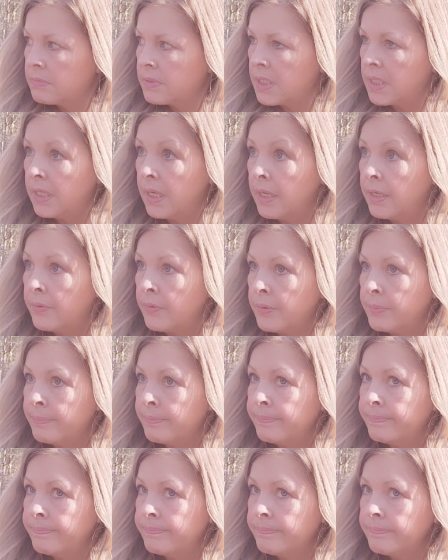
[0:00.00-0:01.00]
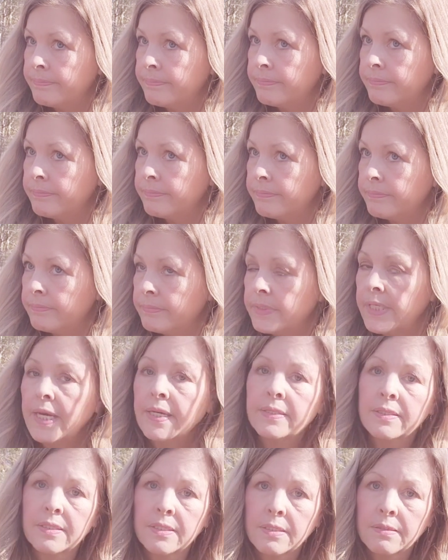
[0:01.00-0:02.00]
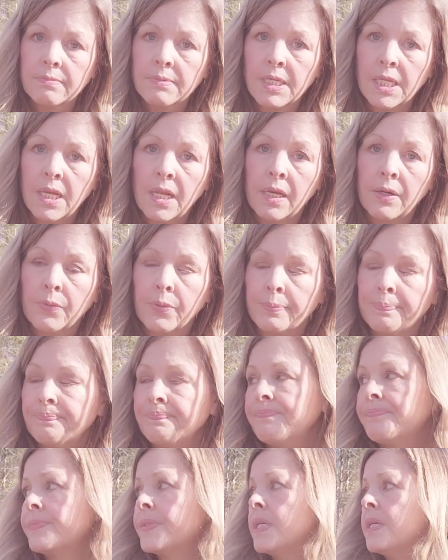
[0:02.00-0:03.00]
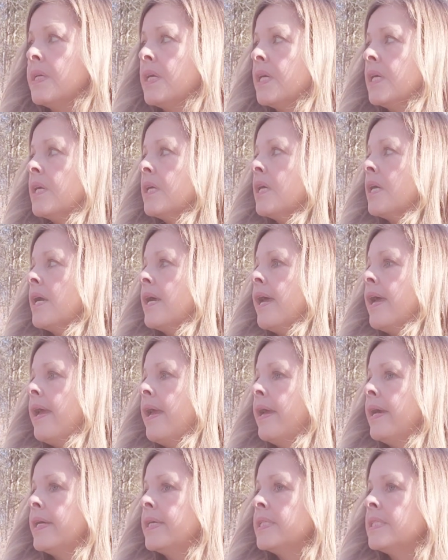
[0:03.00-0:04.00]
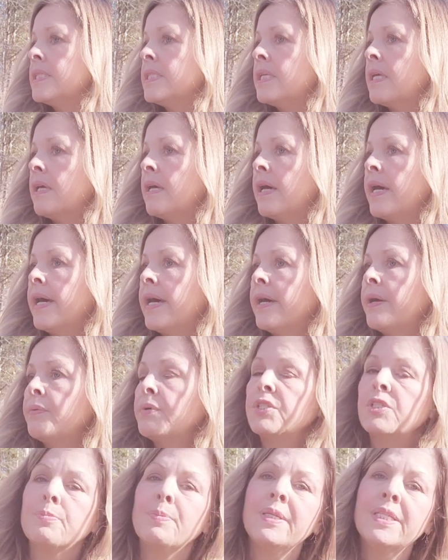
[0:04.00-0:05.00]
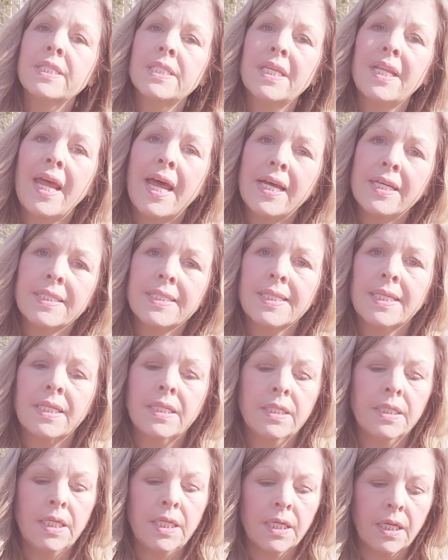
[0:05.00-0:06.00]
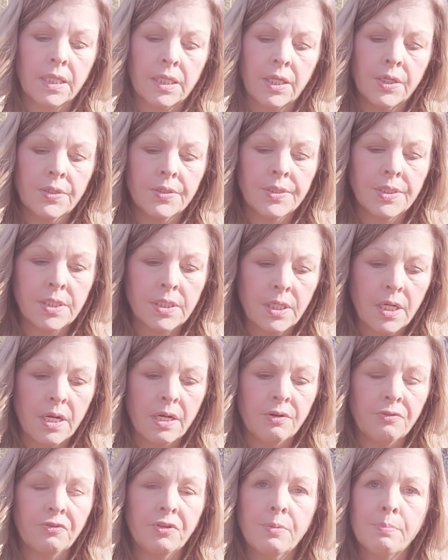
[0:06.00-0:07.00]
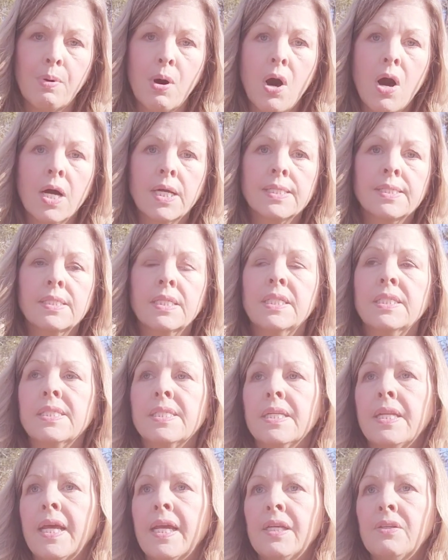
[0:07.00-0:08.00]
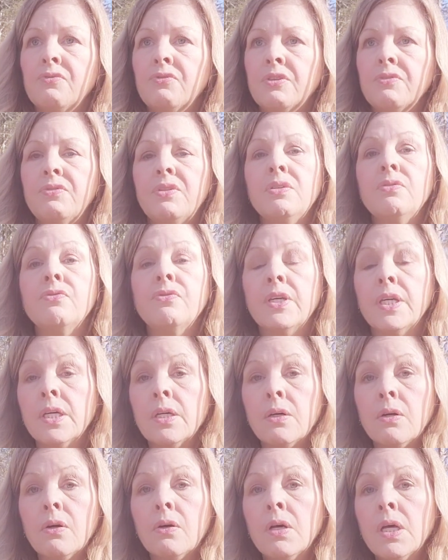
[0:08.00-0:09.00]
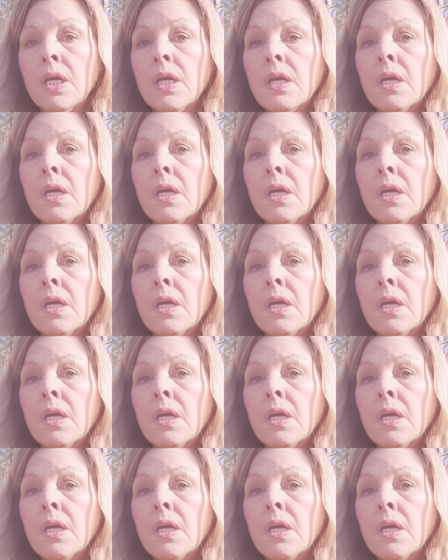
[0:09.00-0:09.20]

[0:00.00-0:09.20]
Conundrum. Yes, Conundrum. And which means it has an enclosed foot box. It's an 850 fill,